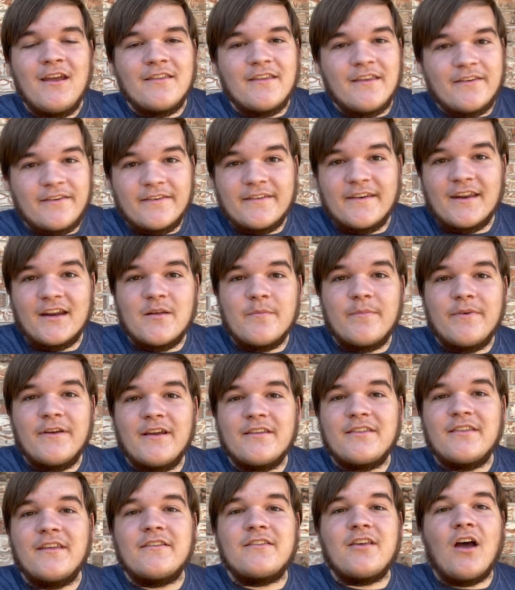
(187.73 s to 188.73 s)
This is gonna
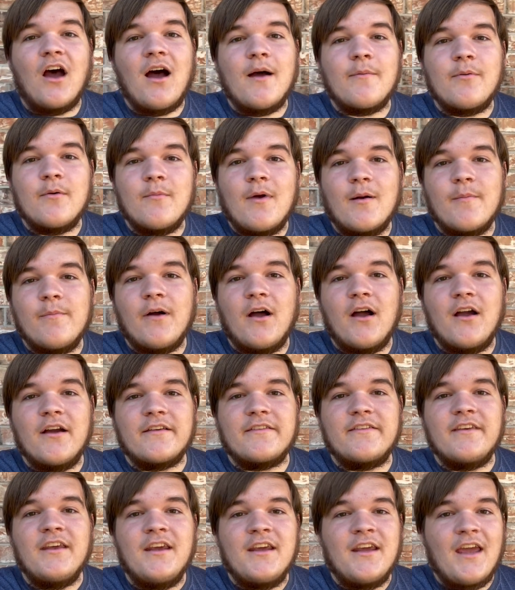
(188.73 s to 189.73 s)
be at the top of my
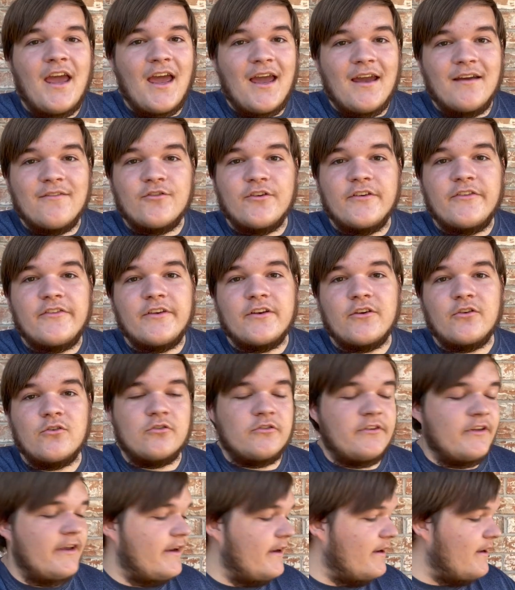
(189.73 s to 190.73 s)
box every
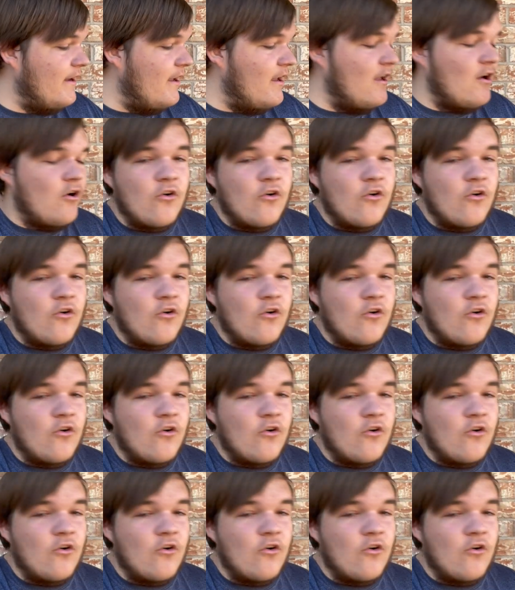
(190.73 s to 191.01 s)
single day.